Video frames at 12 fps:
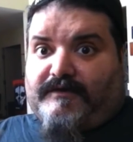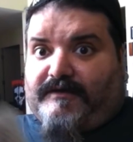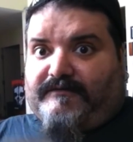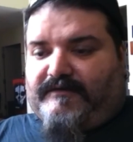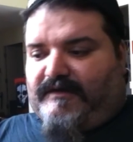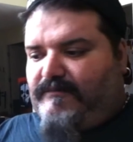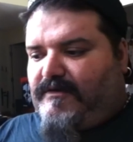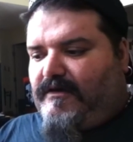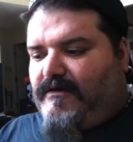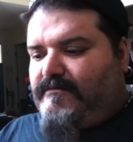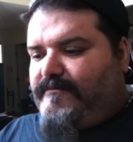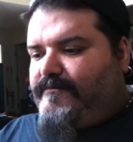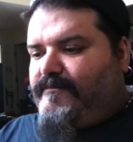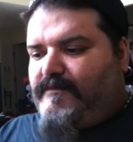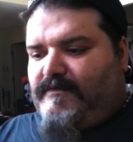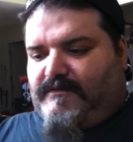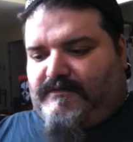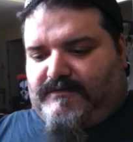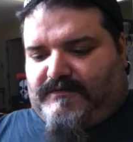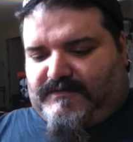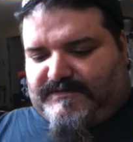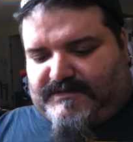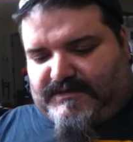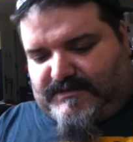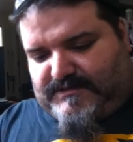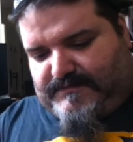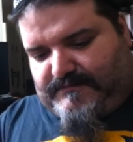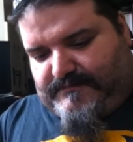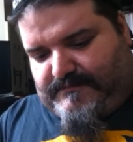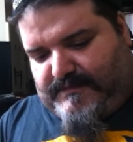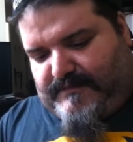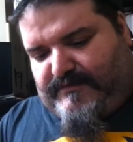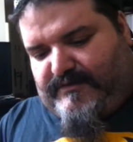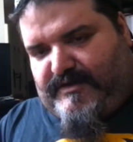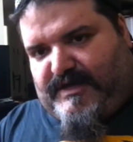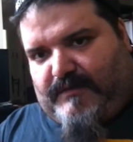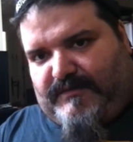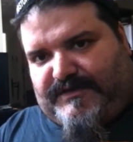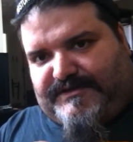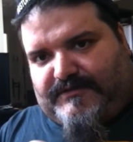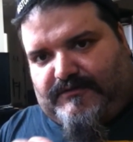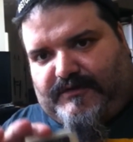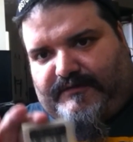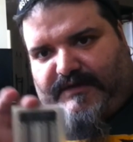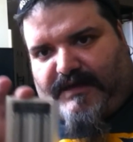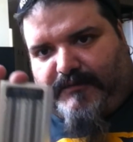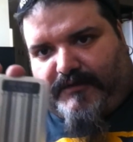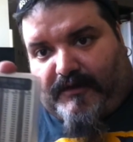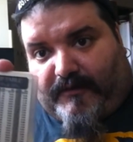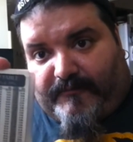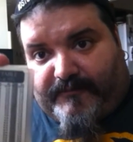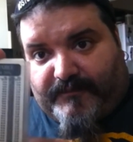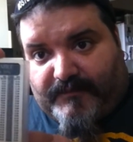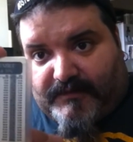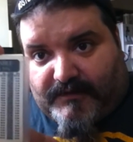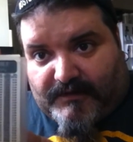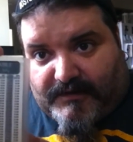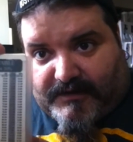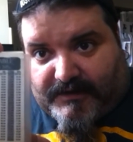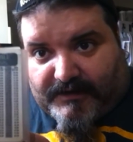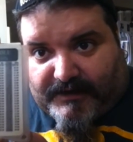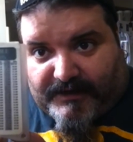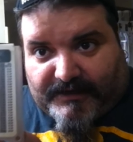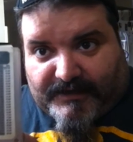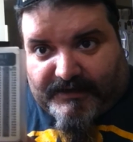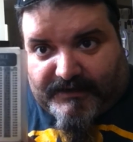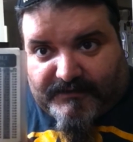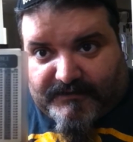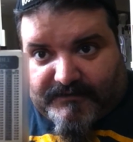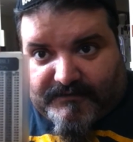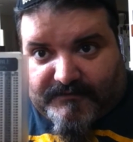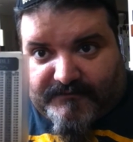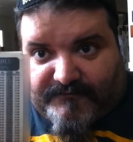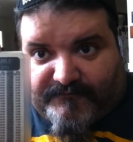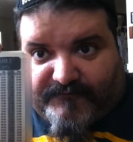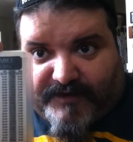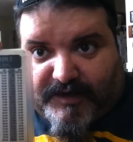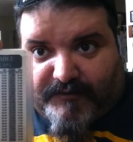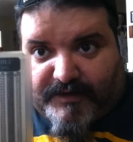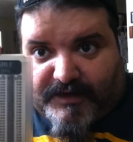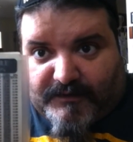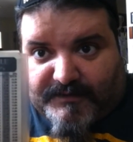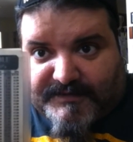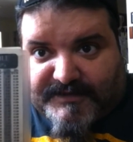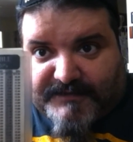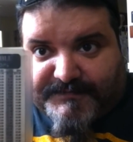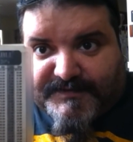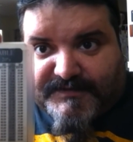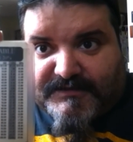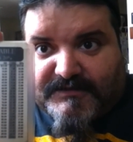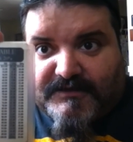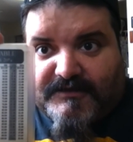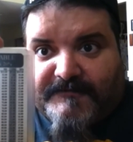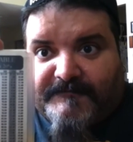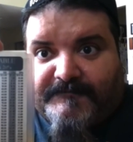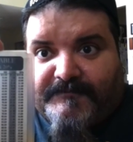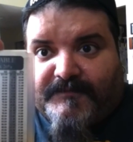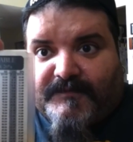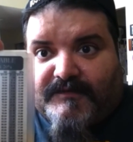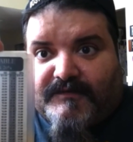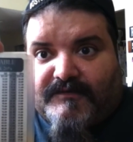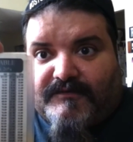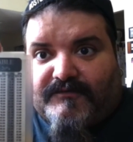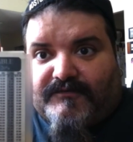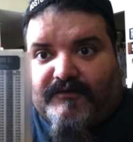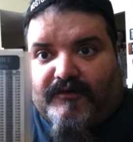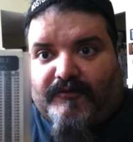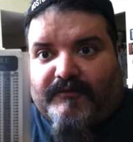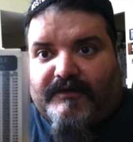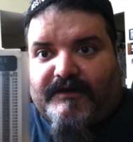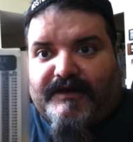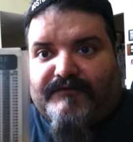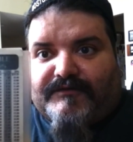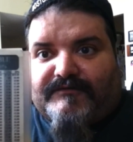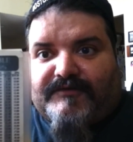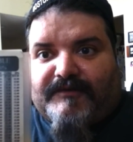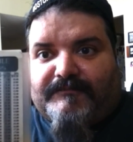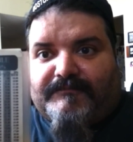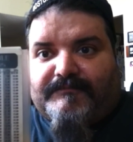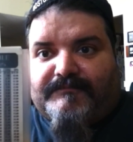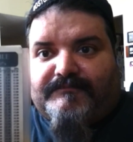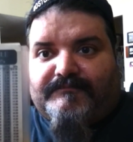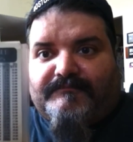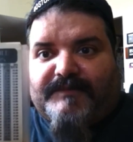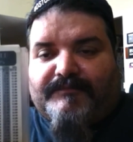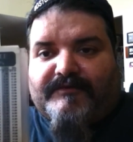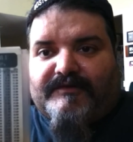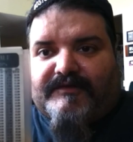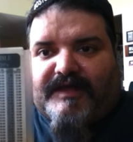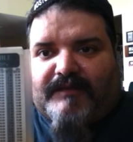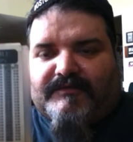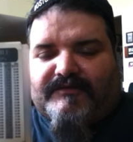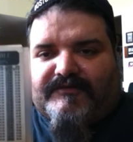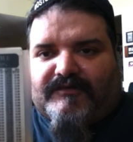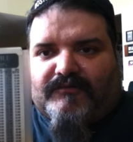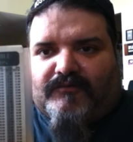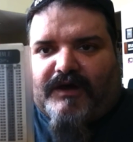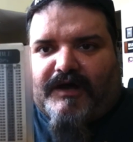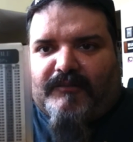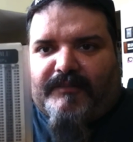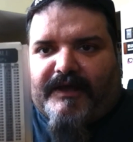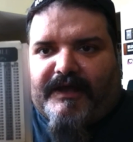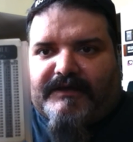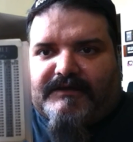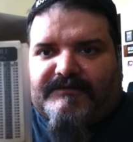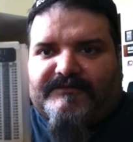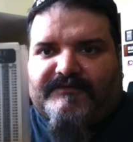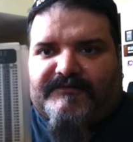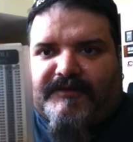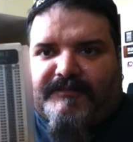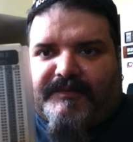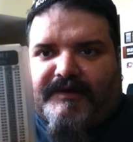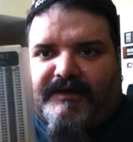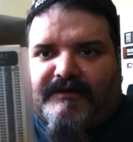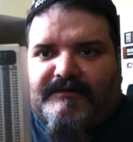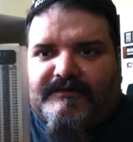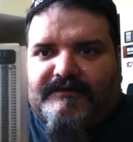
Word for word: ATM card, is this. My brother gave me this a long time ago. I hate figuring out tips, so I have a tip. My brother gave me this a while back, and it's a tip uh,